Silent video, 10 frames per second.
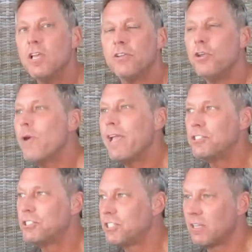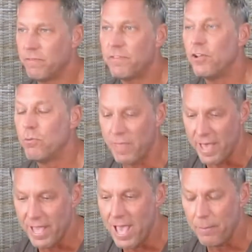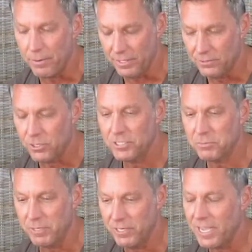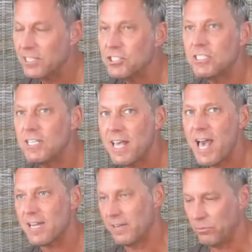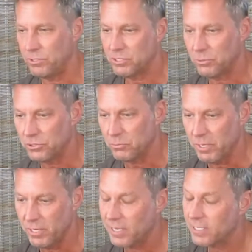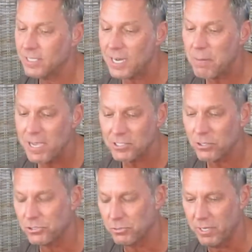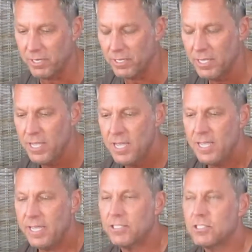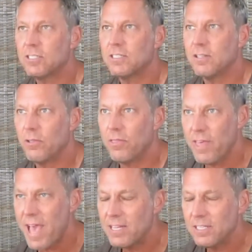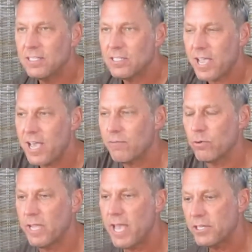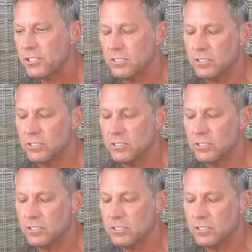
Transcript: no agency is going to film that happening. Trust me. You're not going to see that in everyone's social media. You're not going to see it on my social media. It's that kind of reaction.